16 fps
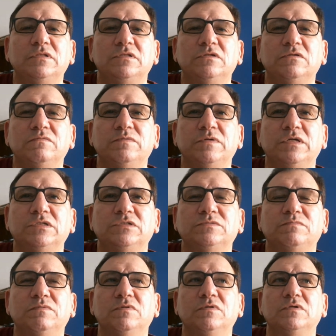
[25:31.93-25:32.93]
to
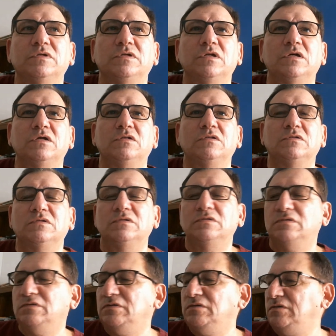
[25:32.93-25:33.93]
Facebook, and
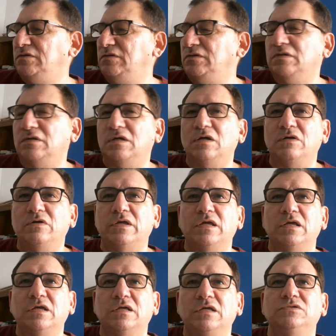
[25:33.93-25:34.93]
I'll
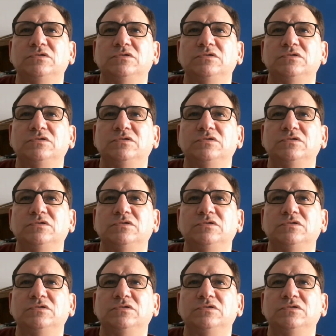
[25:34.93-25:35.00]
add